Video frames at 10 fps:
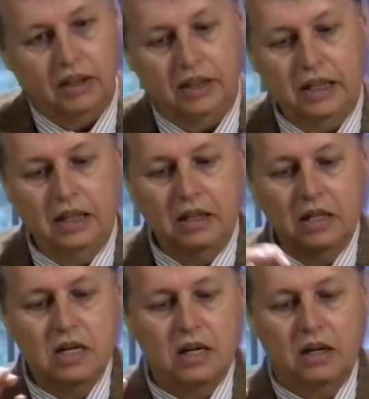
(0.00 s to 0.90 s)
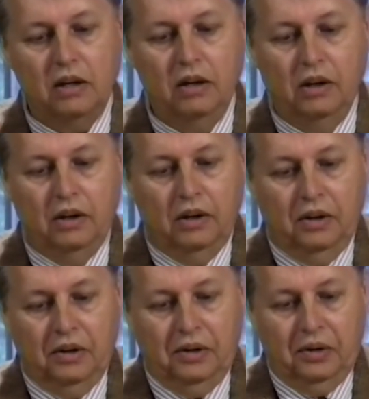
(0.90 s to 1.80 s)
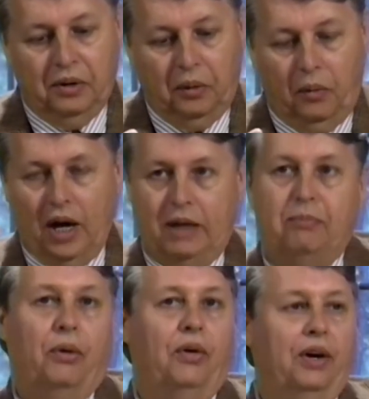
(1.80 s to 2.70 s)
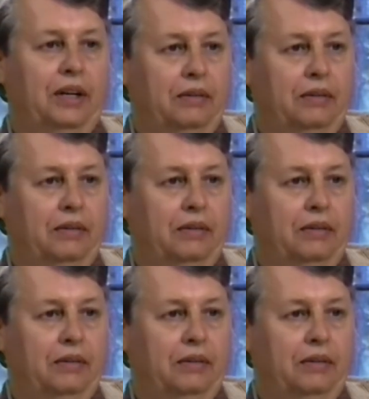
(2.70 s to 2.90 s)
the young white boy,